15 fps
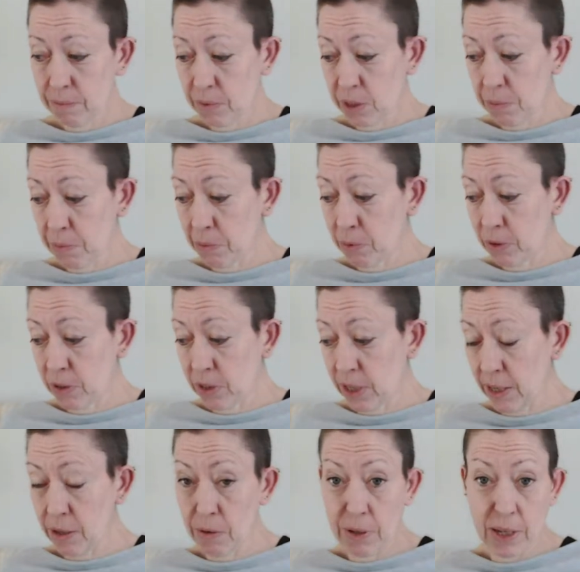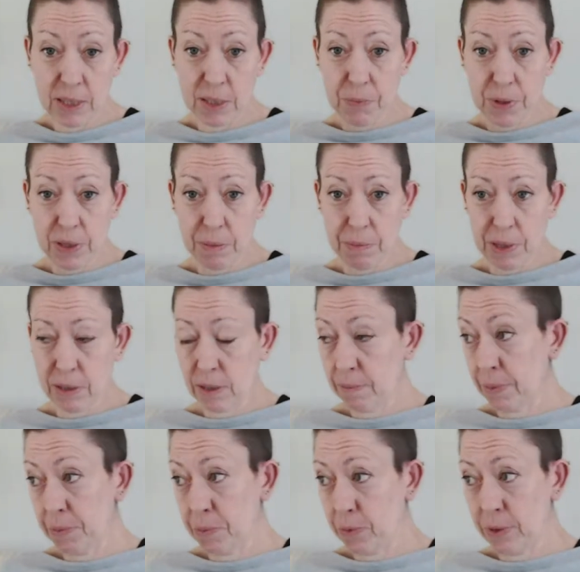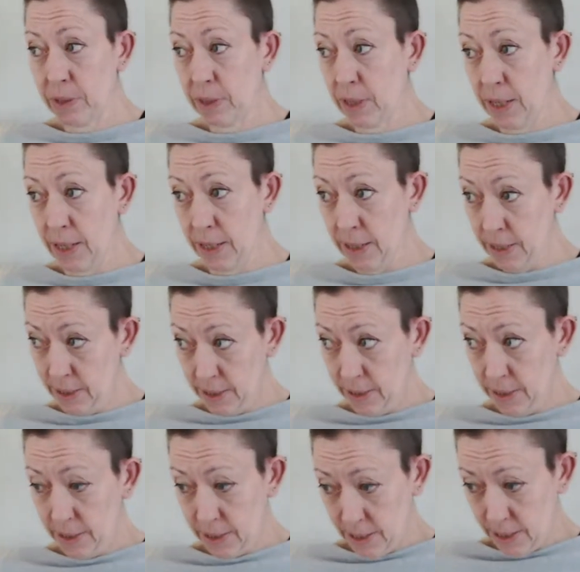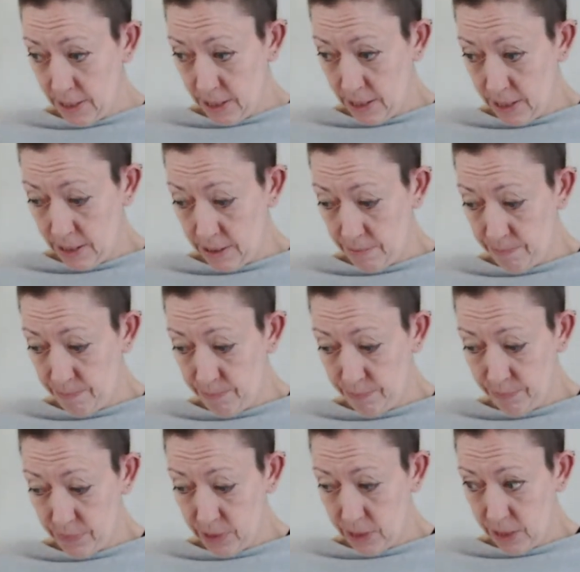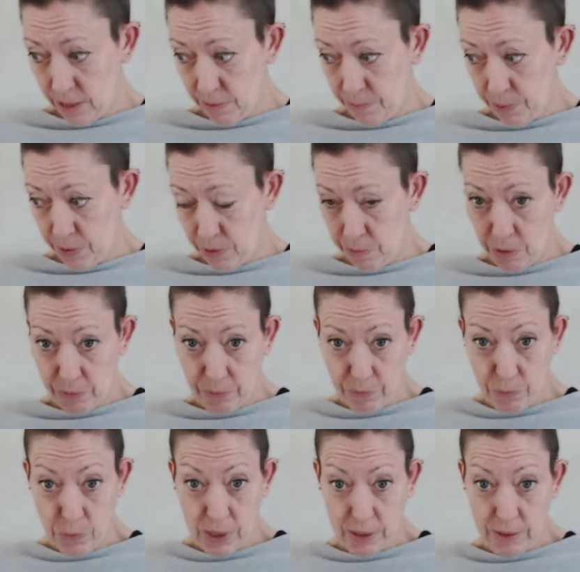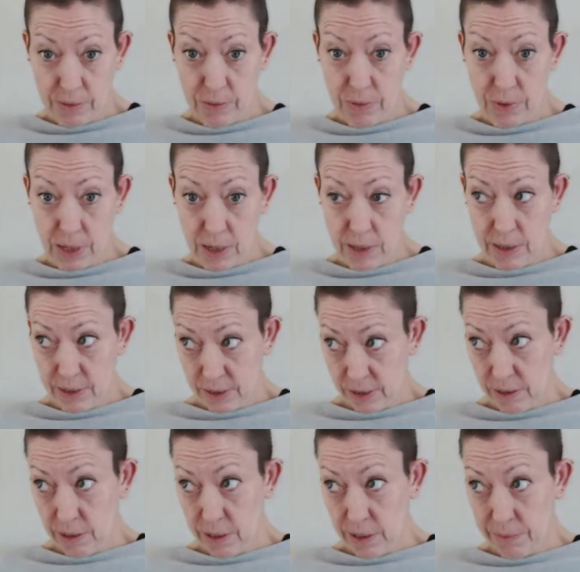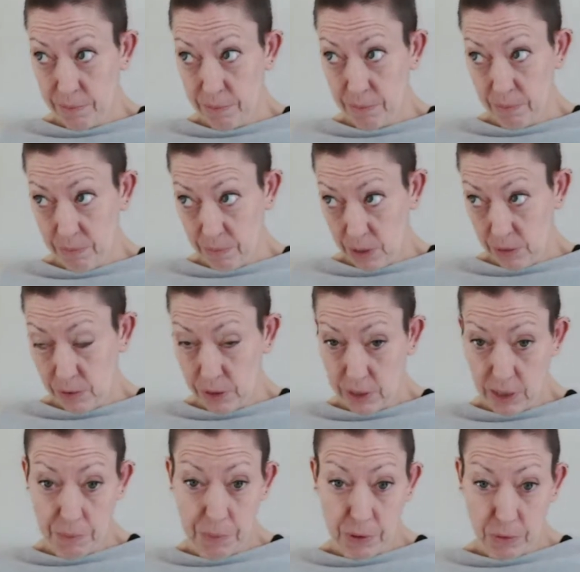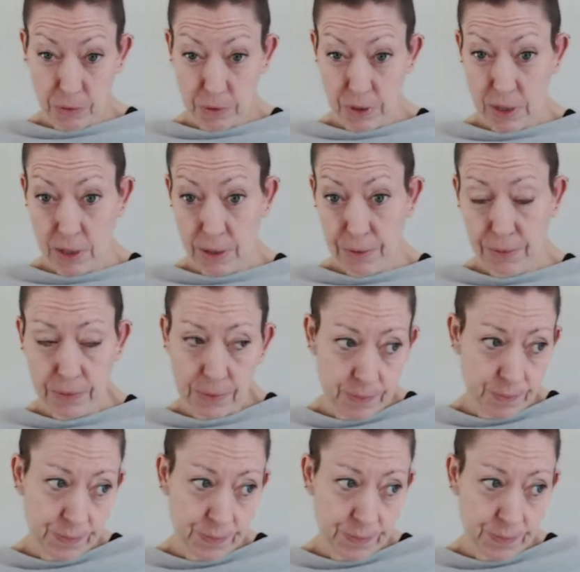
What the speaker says: Some people would say, oh yeah, spread them out. Some people would say, put them on when the eyes are mostly going to be on your stuff.